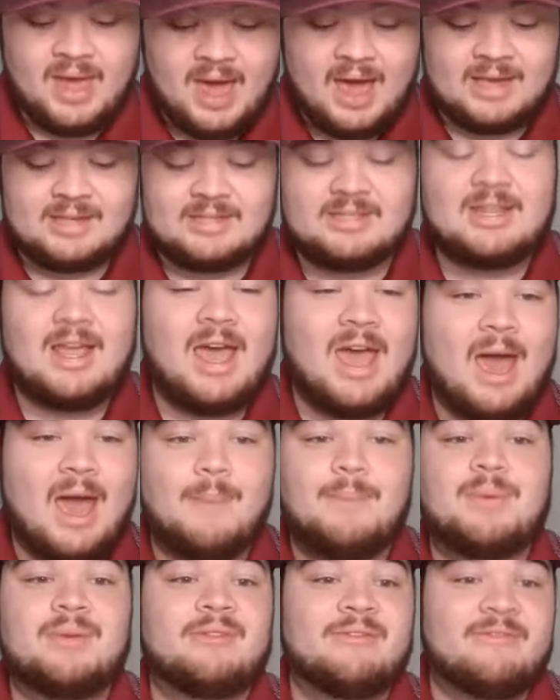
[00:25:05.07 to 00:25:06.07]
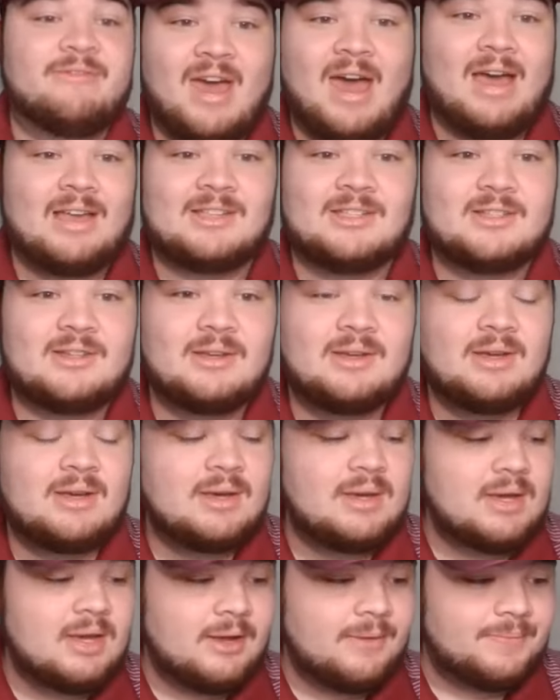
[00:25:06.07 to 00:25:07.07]
has to happen fast.
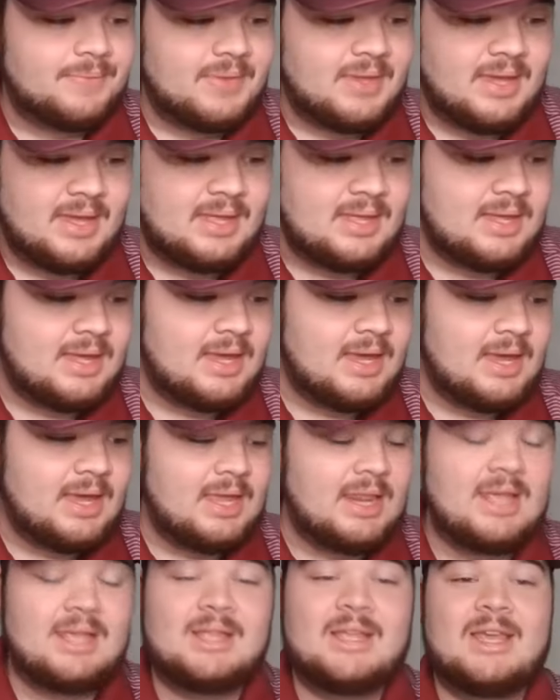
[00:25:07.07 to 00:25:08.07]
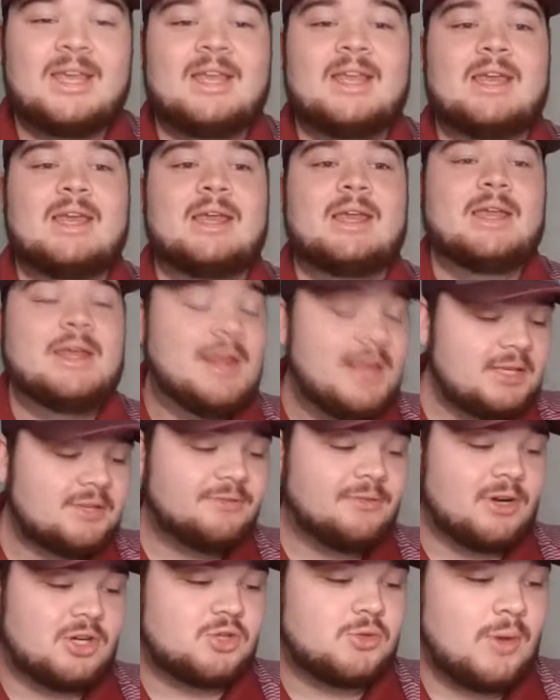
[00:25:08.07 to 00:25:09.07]
And it, it, it is
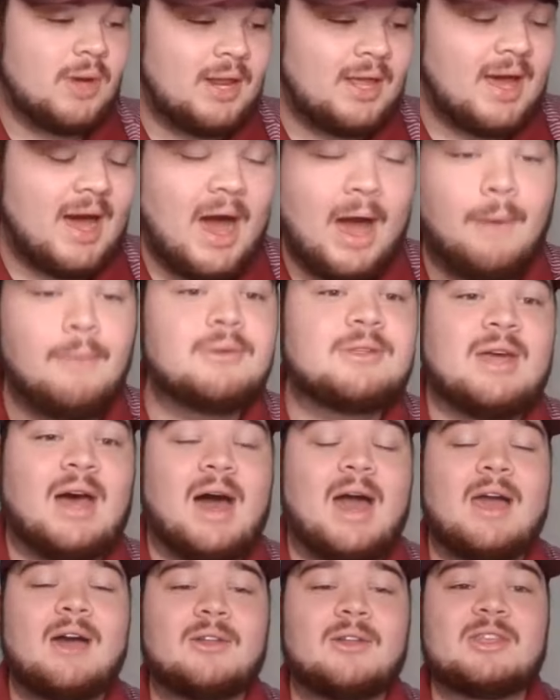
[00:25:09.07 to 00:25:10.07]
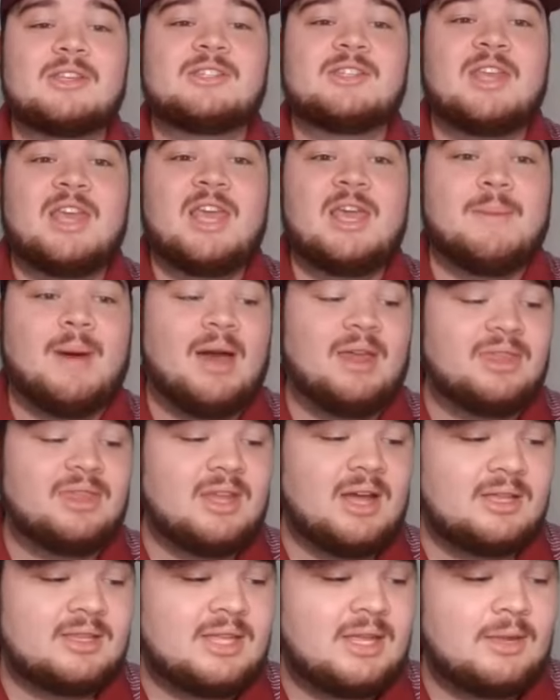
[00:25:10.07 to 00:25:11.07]
frustrating. I was high on this team. I
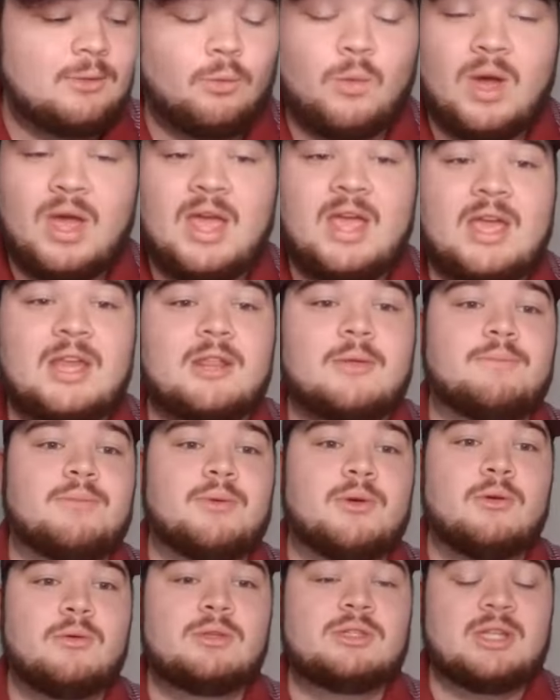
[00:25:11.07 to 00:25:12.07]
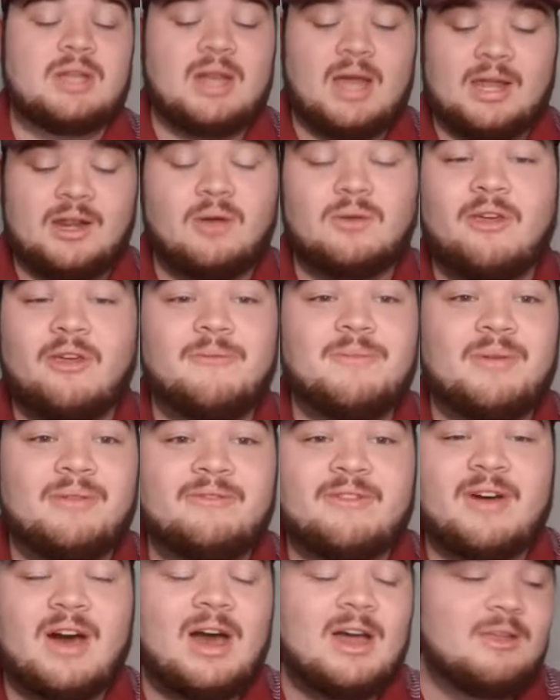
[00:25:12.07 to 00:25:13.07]
thought that Wade and Boots, and I know they've been
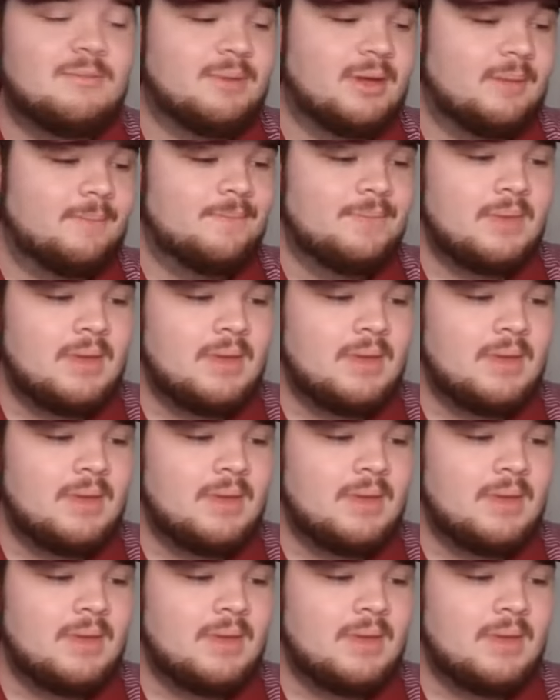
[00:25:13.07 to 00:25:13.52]
fine, but